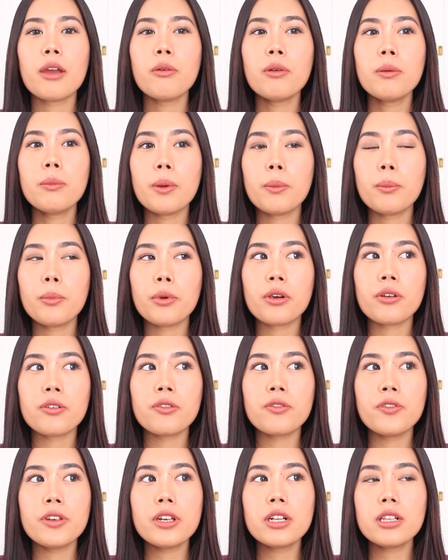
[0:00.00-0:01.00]
I remember
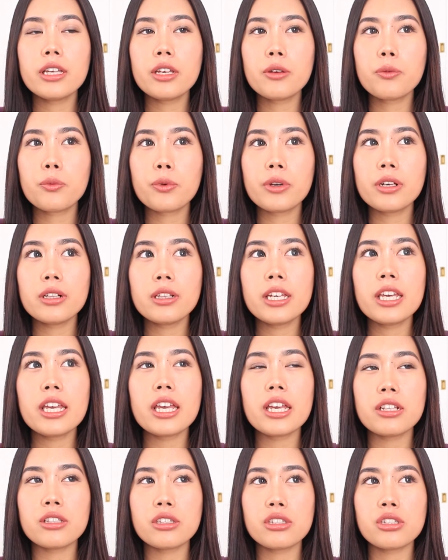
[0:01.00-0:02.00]
feeling
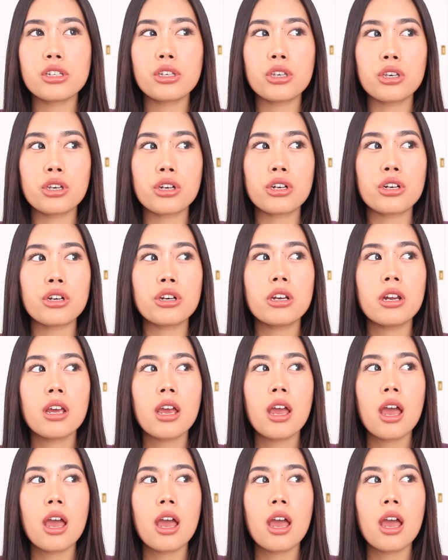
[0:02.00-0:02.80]
really insecure